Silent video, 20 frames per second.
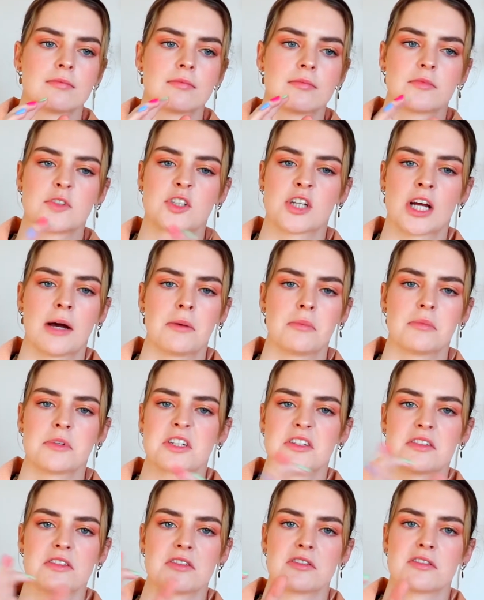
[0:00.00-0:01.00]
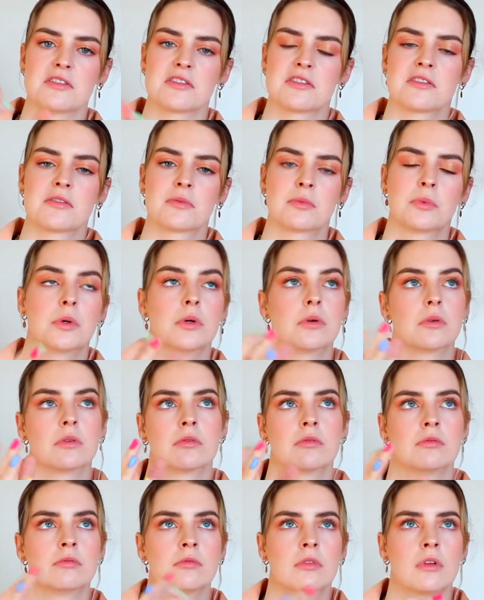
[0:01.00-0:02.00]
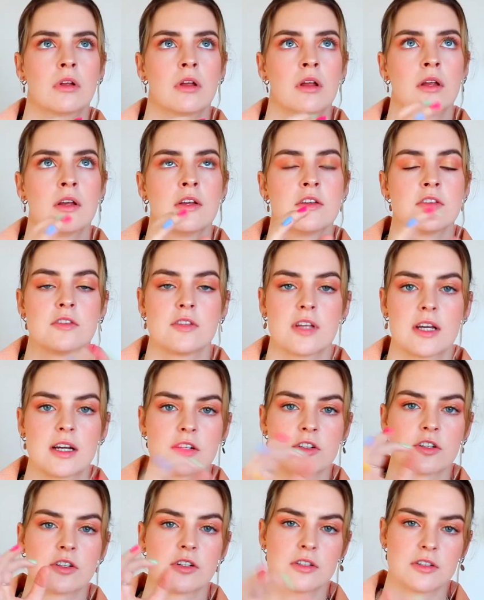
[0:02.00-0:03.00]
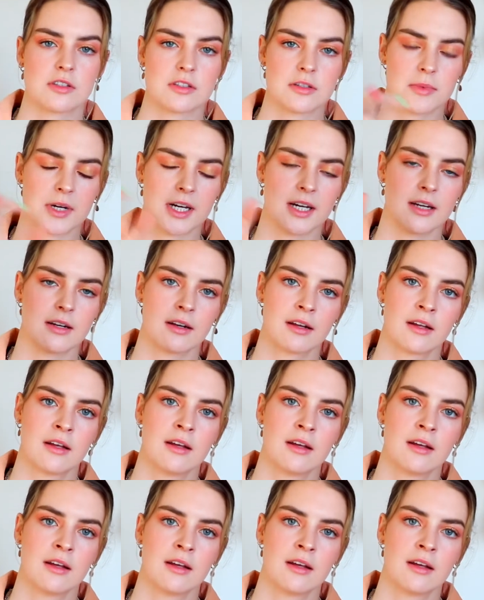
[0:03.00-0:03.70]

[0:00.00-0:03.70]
chapters, well, sections about